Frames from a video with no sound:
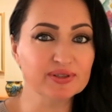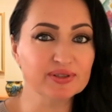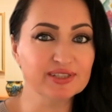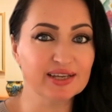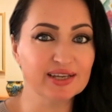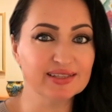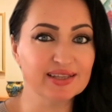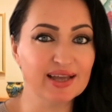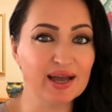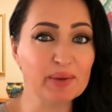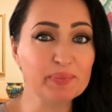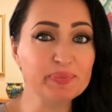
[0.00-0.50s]

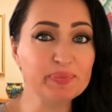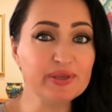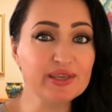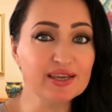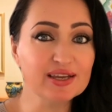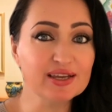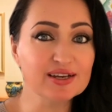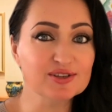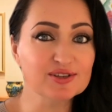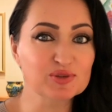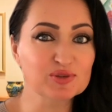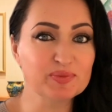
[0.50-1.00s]
that
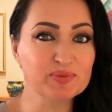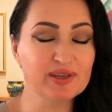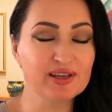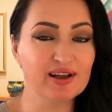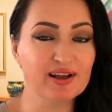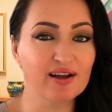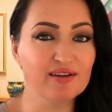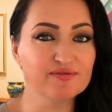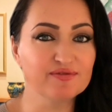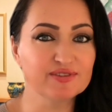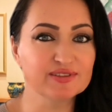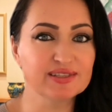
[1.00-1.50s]
appear to be
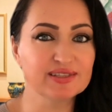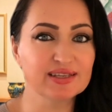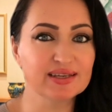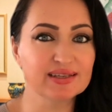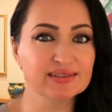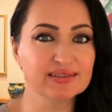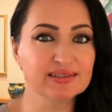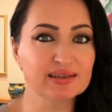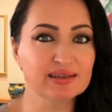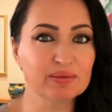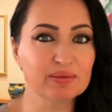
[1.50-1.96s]
confident,